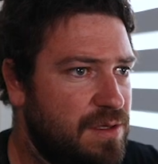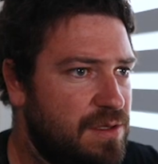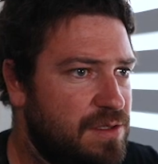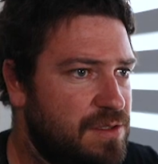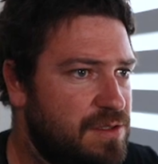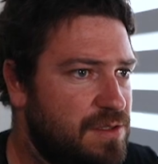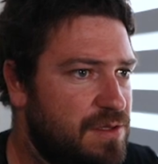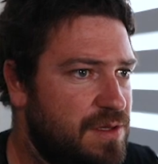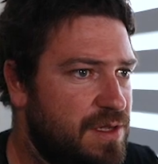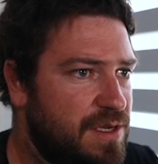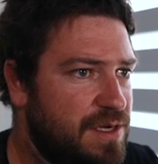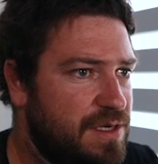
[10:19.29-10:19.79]

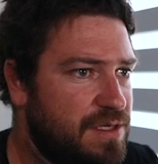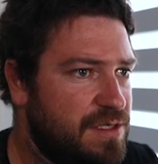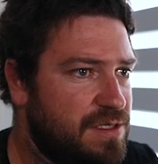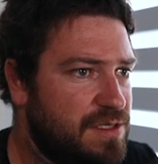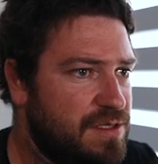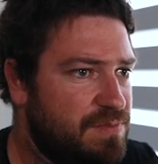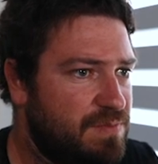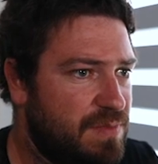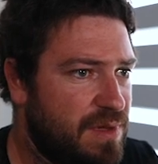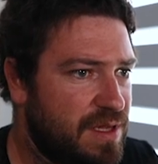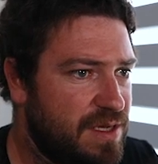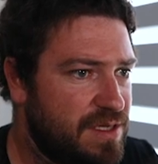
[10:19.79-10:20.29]
So
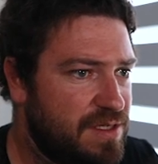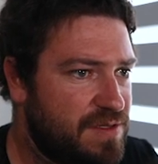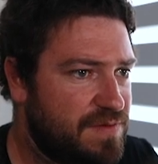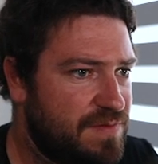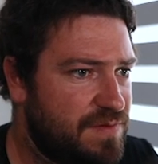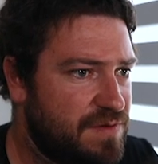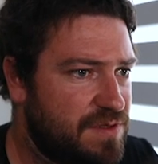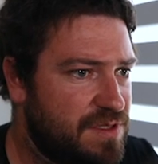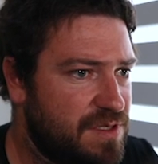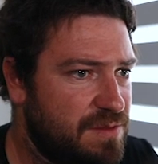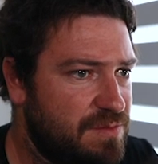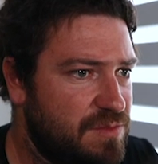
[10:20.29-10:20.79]
there's place
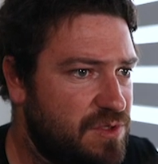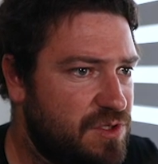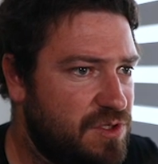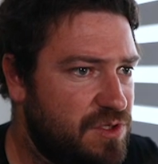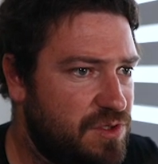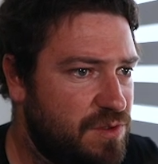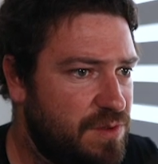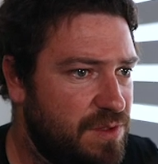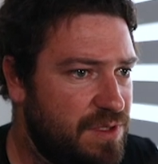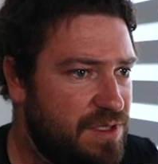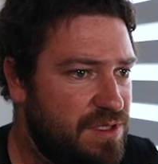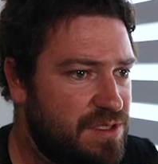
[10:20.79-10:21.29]
for some
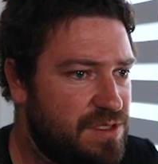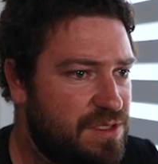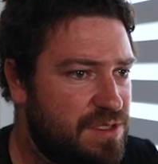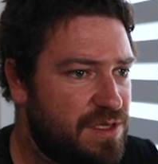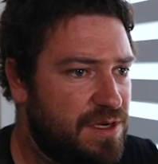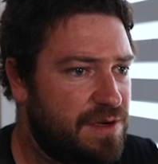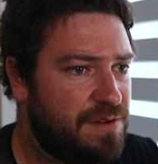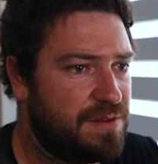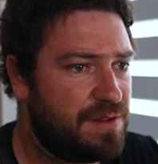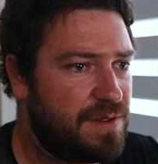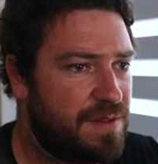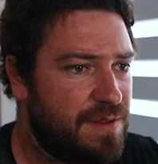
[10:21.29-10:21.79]
trees
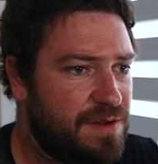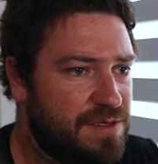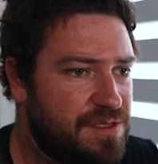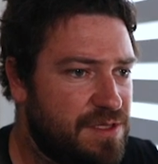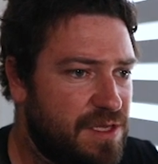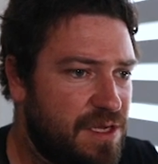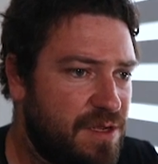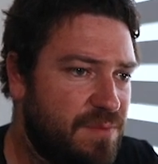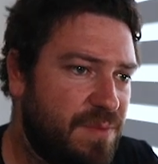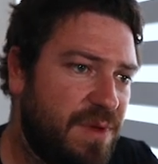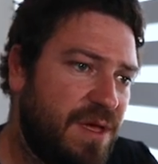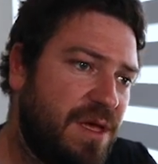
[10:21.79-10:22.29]
there, and then there's
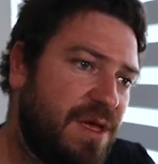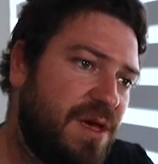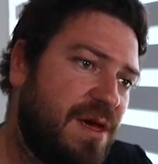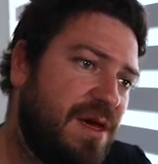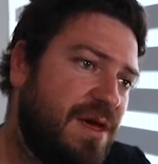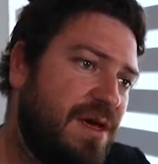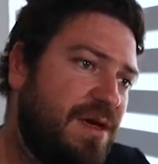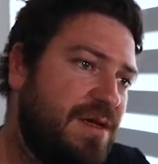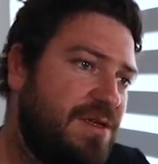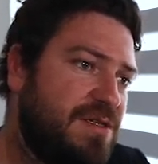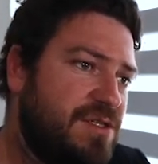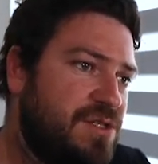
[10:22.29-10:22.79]
gonna be
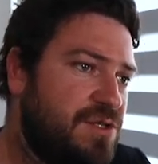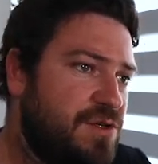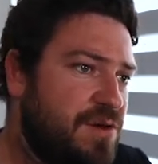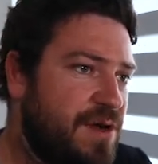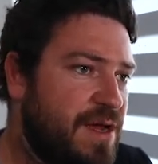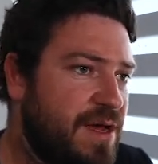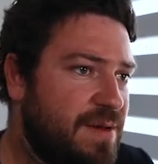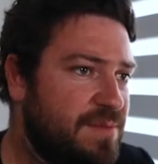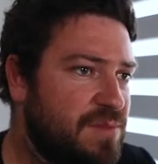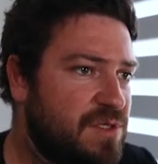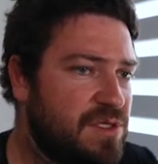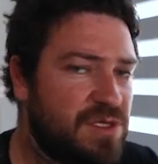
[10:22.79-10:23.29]
a
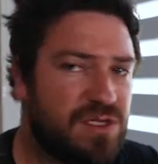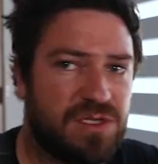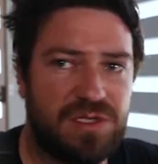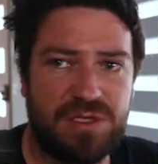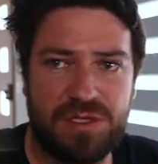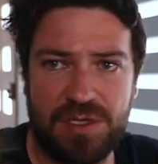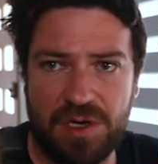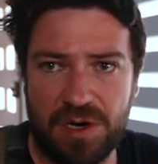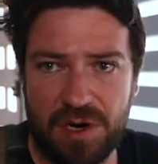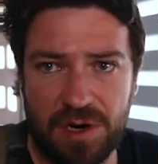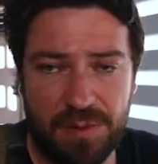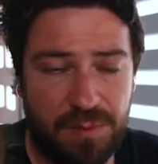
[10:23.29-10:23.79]
tram
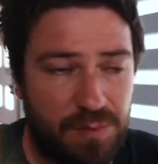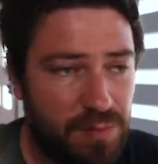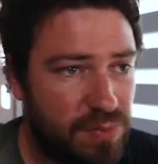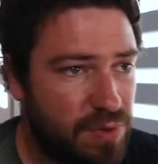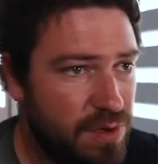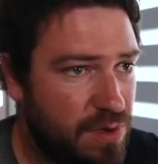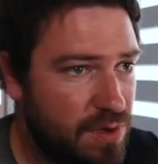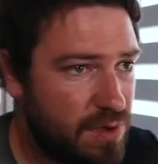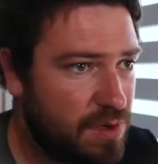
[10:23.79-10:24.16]
stop